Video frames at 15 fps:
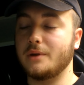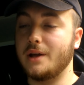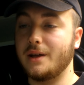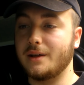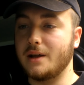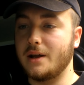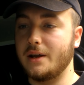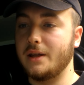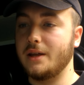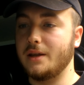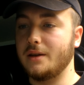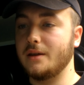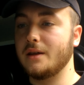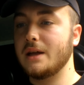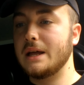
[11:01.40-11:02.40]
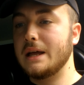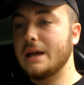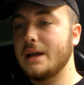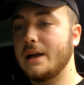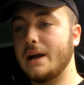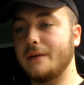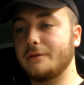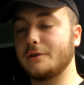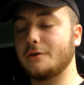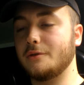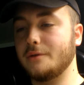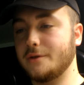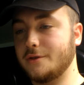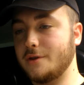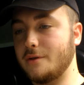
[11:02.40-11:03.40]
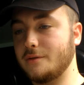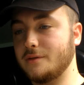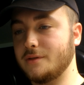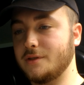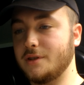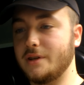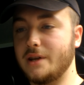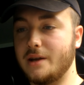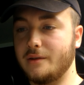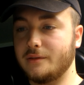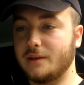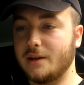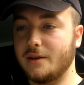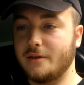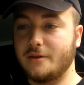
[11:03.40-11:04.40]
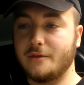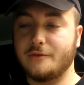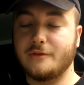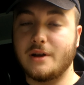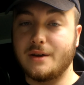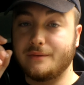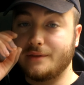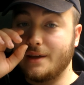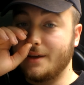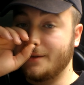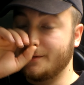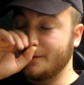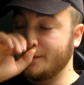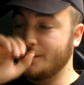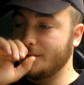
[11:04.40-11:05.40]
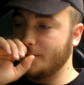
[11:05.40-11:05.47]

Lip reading: when I got it, and after going to shows and shit, now it's got 105,000.